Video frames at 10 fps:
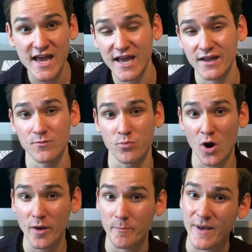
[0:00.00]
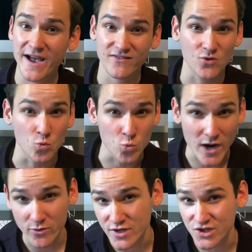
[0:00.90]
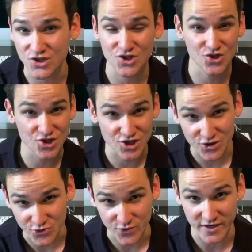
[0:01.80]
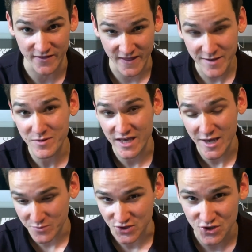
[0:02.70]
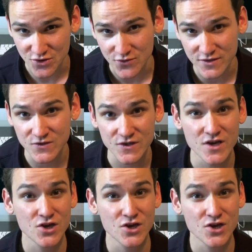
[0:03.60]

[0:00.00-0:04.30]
and brought back the rowdiest children, and they became his students.